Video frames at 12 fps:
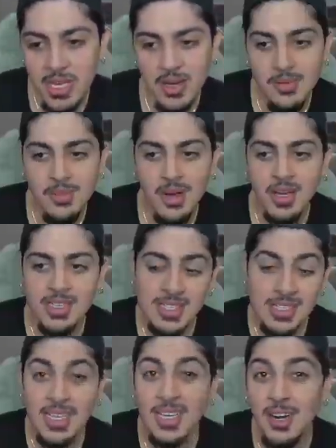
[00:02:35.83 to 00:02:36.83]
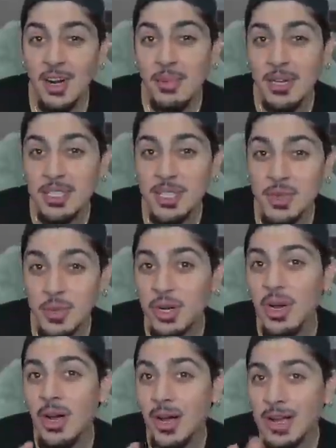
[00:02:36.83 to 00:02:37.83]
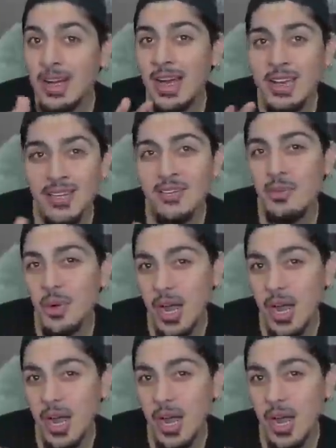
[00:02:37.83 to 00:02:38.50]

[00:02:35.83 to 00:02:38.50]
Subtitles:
him, his secondary punches were kind of